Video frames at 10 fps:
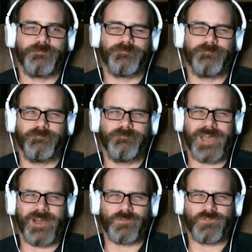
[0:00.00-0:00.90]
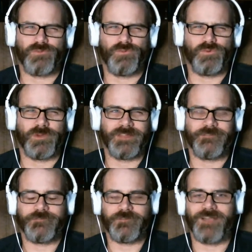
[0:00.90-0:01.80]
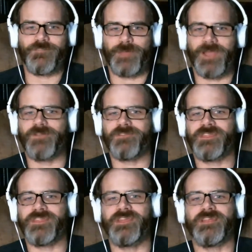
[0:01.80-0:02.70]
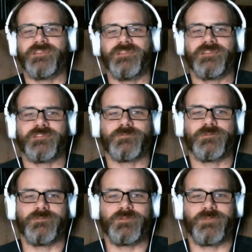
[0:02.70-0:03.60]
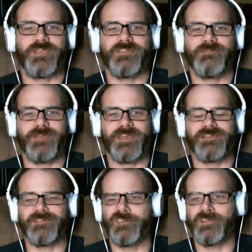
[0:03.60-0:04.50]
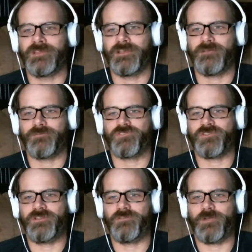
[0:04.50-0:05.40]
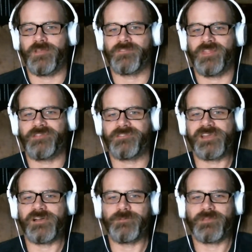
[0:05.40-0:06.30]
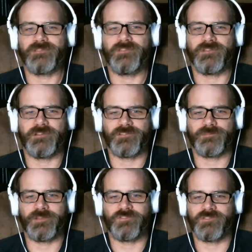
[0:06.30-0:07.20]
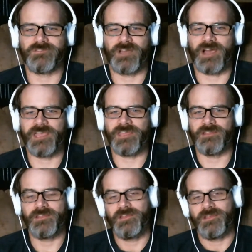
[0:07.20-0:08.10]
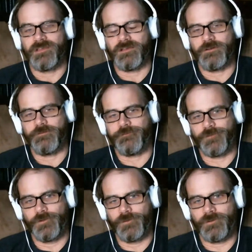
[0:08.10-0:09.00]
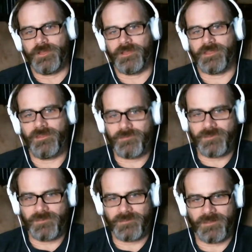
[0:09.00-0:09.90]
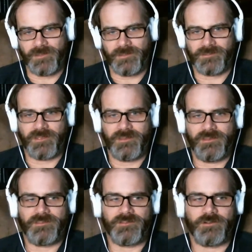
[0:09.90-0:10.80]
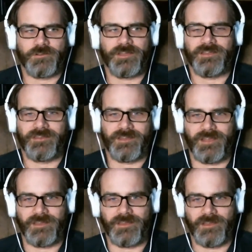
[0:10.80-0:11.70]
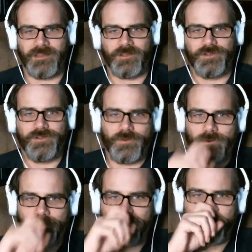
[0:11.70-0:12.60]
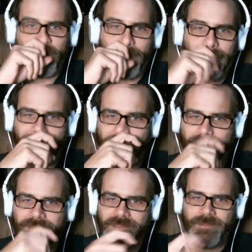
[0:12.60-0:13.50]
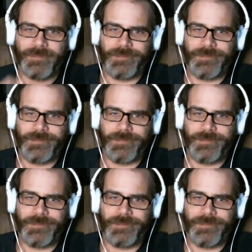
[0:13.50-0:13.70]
about 25 pounds, I think, is what we weighed him at. I'm sure he weighs less now because he's on a special diet of food that keeps his kidneys and all that not in a good order and all that kind of thing.